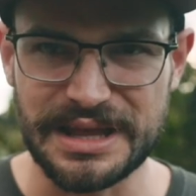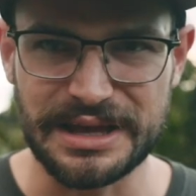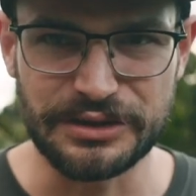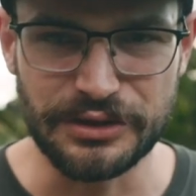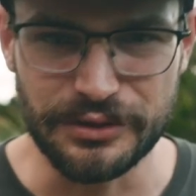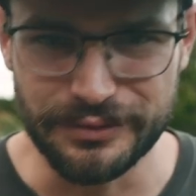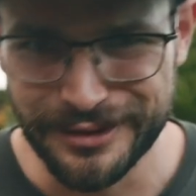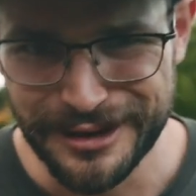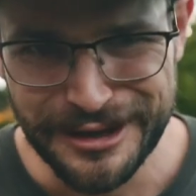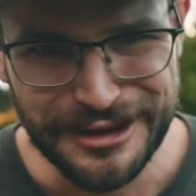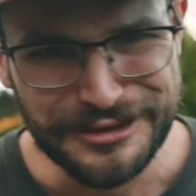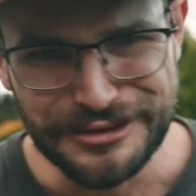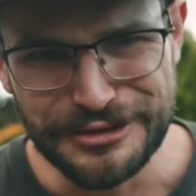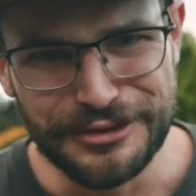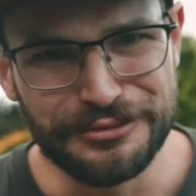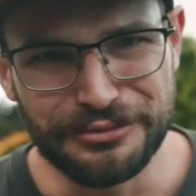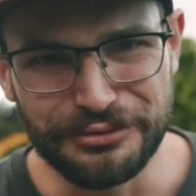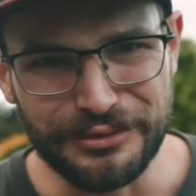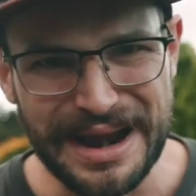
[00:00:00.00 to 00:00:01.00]
that
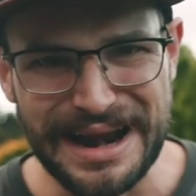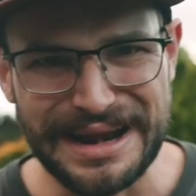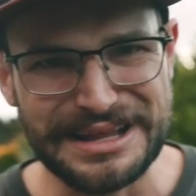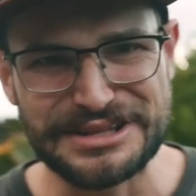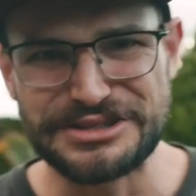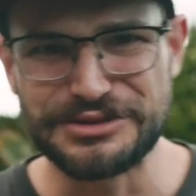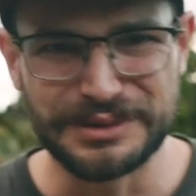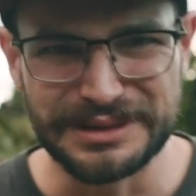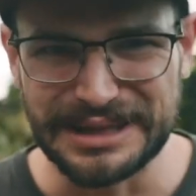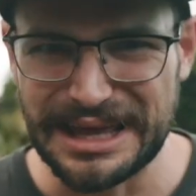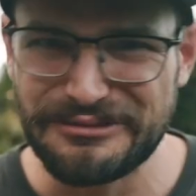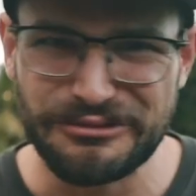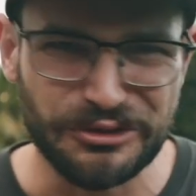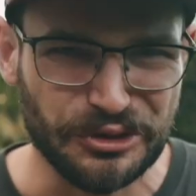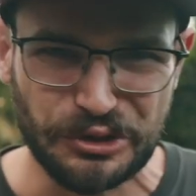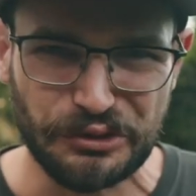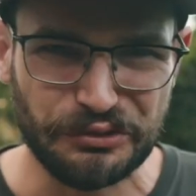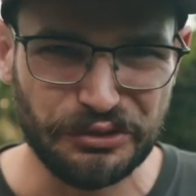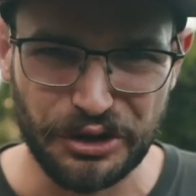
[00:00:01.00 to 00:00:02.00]
you've ran into in life
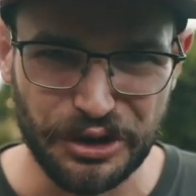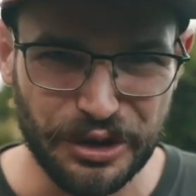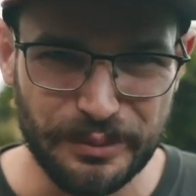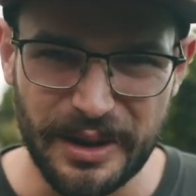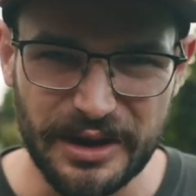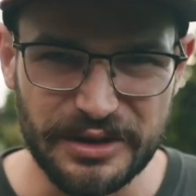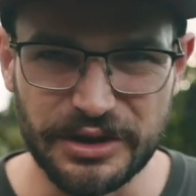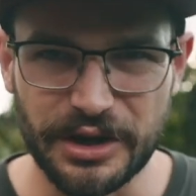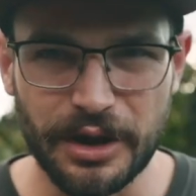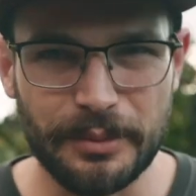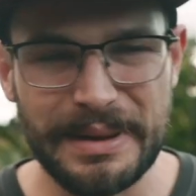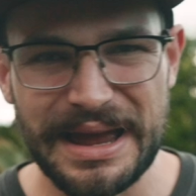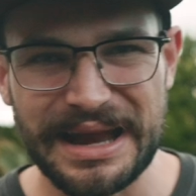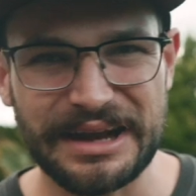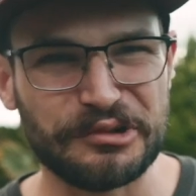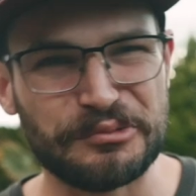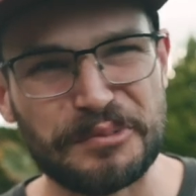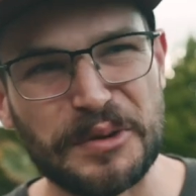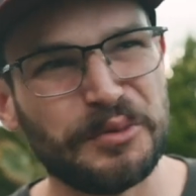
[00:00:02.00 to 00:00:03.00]
or you've heard about and you go,
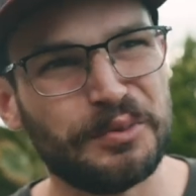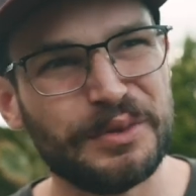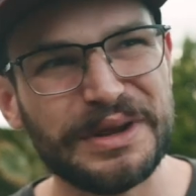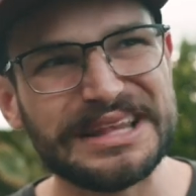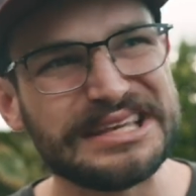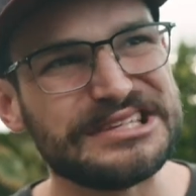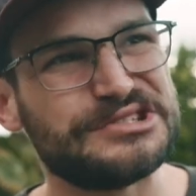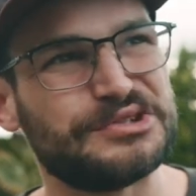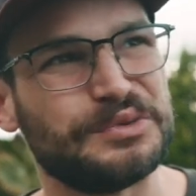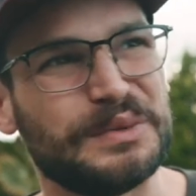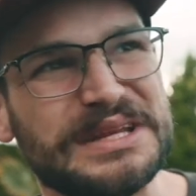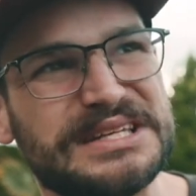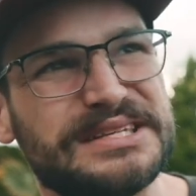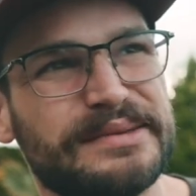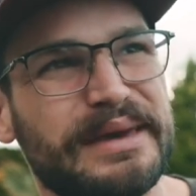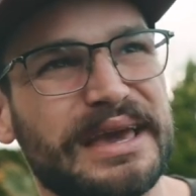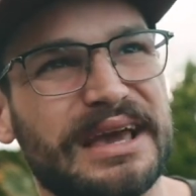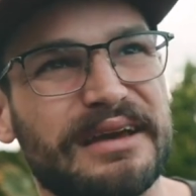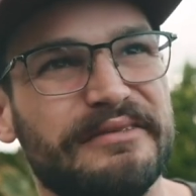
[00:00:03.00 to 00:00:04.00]
man, it'd be really sweet
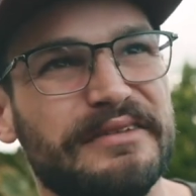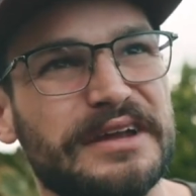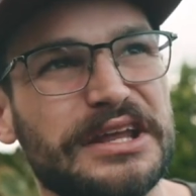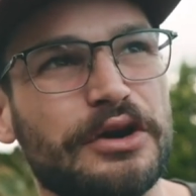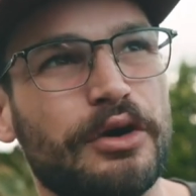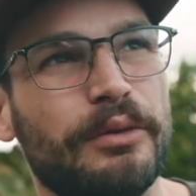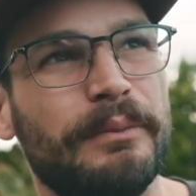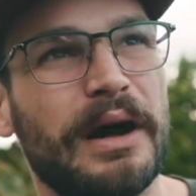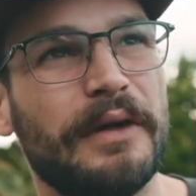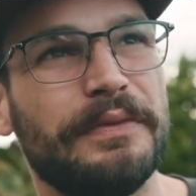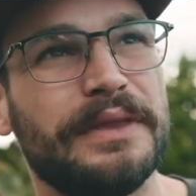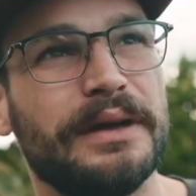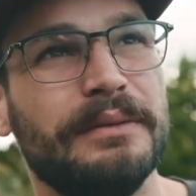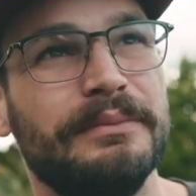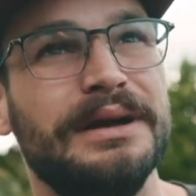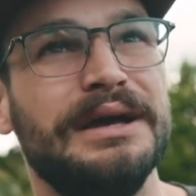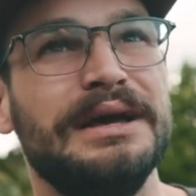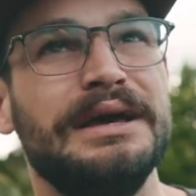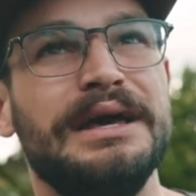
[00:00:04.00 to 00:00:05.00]
to make a video about them.